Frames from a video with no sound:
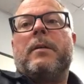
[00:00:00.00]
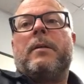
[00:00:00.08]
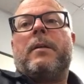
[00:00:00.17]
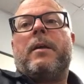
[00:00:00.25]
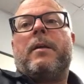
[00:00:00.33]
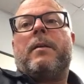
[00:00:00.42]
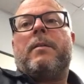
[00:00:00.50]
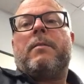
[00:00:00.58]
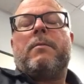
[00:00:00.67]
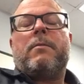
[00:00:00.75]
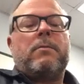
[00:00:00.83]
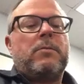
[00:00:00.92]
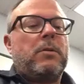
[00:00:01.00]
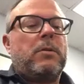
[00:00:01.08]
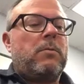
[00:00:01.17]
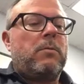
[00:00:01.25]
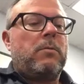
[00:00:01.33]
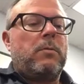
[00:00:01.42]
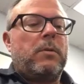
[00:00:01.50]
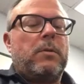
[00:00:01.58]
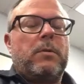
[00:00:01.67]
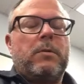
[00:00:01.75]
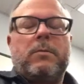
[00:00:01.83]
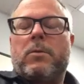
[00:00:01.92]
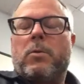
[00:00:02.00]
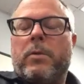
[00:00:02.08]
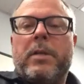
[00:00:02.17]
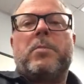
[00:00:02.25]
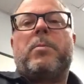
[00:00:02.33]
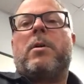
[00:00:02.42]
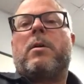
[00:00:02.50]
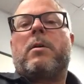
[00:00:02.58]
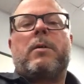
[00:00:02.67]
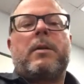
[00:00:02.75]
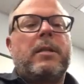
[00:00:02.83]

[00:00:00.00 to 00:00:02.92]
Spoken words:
And so tore the engine apart,